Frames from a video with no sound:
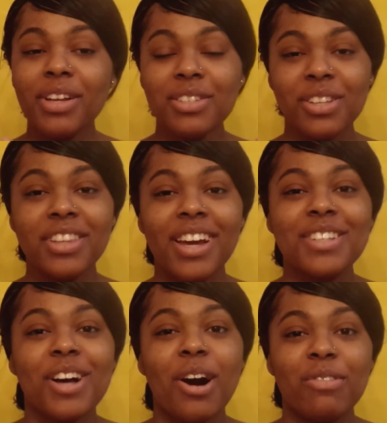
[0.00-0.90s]
So that
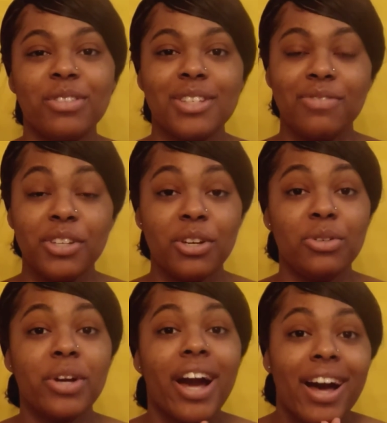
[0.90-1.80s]
is all for this video,
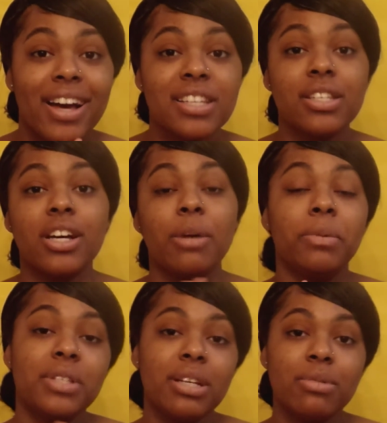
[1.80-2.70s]
you guys. A
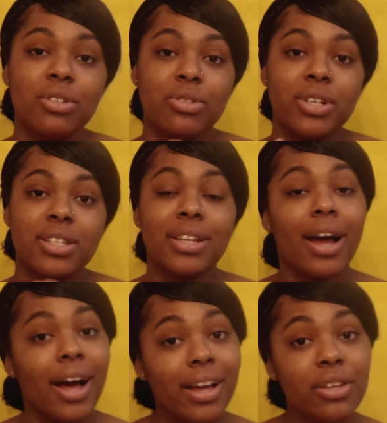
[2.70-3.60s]
couple tips and tricks that
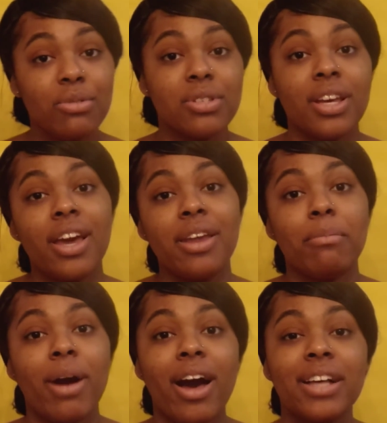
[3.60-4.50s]
I use to edit
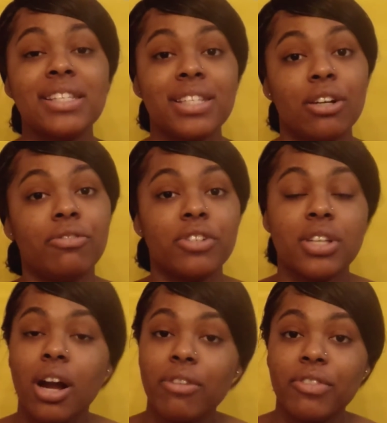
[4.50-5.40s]
my
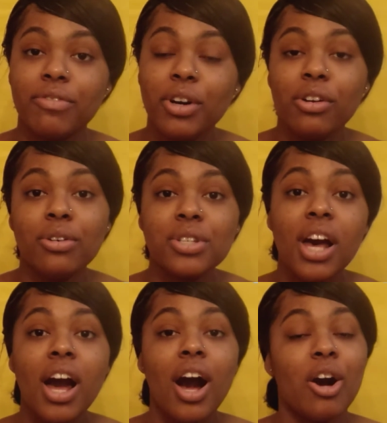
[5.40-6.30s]
self-photography photos.
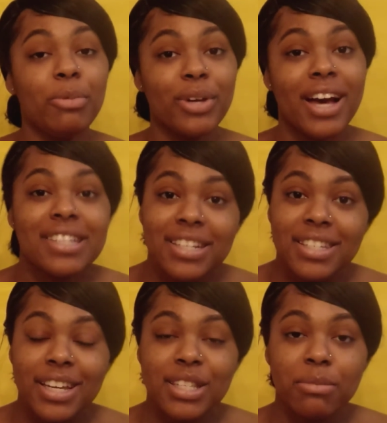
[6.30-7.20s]
Hope you guys can
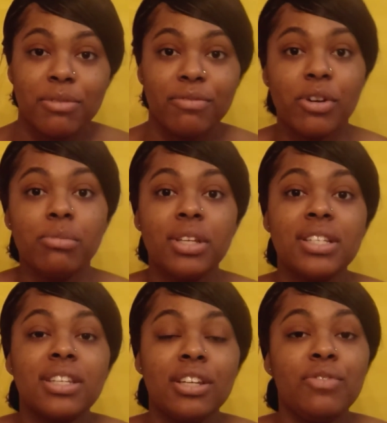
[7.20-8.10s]
take something from
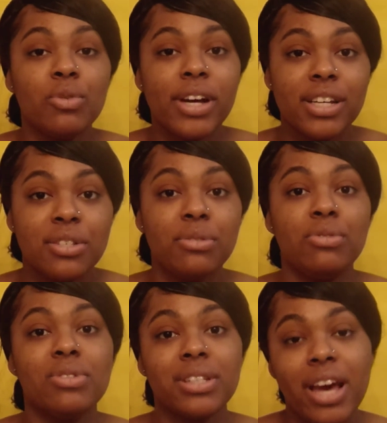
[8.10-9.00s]
this. And if you guys do
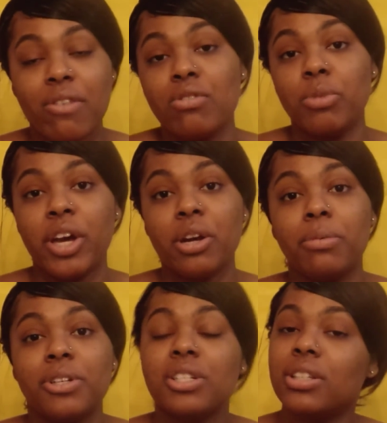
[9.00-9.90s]
use Lightroom or
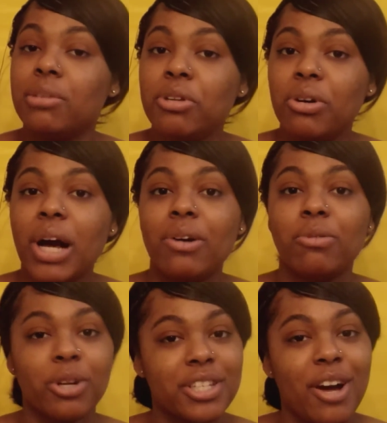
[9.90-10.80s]
Airbrushing, let me know how
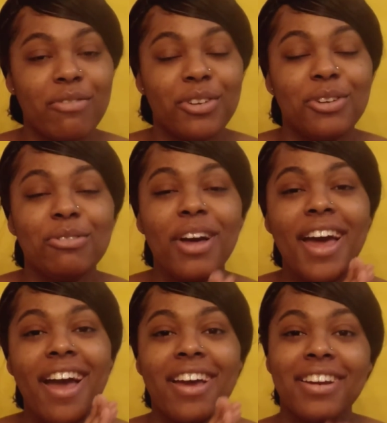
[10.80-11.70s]
it works out for you.
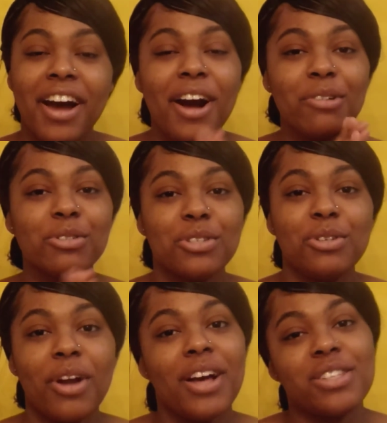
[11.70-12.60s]
And I will
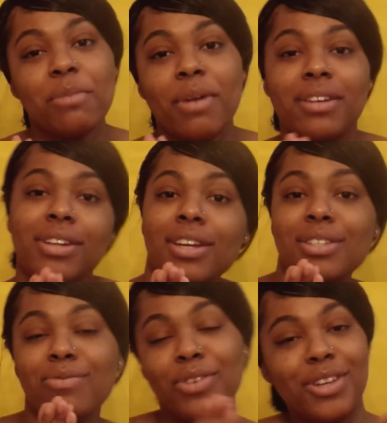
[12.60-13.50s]
see you guys in my
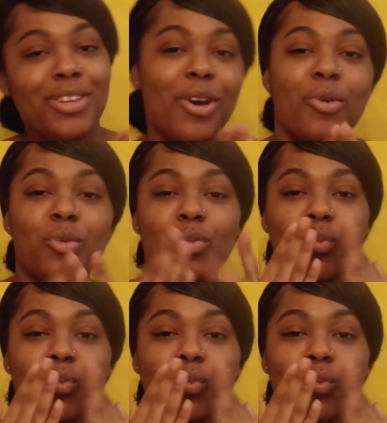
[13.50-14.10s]
next video.